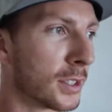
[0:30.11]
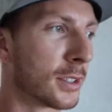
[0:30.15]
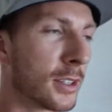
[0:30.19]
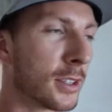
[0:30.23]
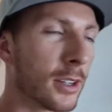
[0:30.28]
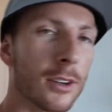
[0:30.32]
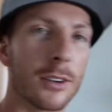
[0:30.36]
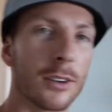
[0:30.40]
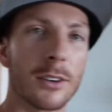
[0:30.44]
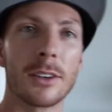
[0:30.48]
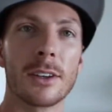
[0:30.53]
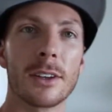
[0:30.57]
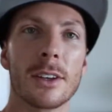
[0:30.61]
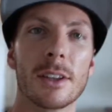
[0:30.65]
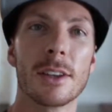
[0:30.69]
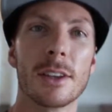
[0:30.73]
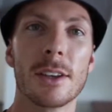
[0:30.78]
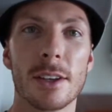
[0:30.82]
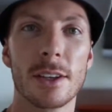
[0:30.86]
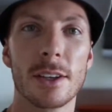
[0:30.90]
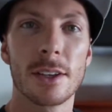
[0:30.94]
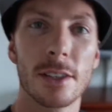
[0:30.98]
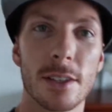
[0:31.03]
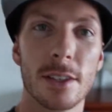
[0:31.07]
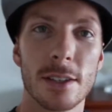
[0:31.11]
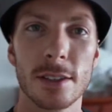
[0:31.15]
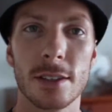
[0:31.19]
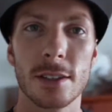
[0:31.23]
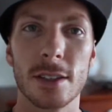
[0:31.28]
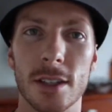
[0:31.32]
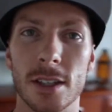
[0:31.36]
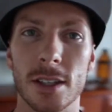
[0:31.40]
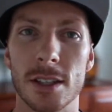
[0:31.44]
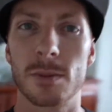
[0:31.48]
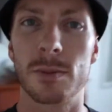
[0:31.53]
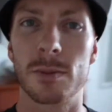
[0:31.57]
so
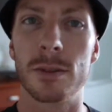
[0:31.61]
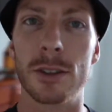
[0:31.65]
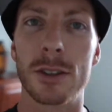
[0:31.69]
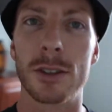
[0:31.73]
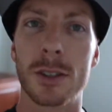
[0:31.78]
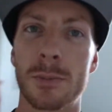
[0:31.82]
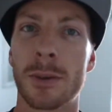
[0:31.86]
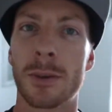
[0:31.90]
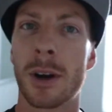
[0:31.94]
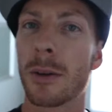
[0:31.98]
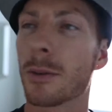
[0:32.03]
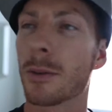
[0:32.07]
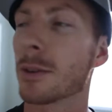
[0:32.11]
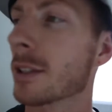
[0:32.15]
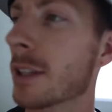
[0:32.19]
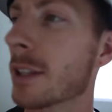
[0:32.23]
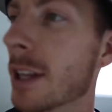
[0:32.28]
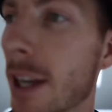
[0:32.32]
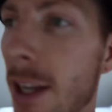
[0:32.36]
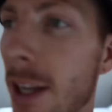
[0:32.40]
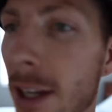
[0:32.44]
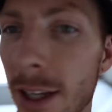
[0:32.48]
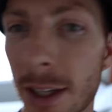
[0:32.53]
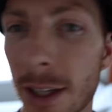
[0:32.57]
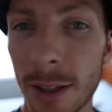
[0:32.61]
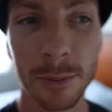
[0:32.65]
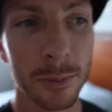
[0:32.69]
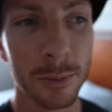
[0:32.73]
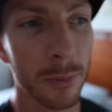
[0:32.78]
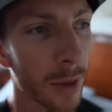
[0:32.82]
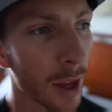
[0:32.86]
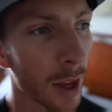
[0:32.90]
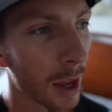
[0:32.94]
see this little spot we're staying in.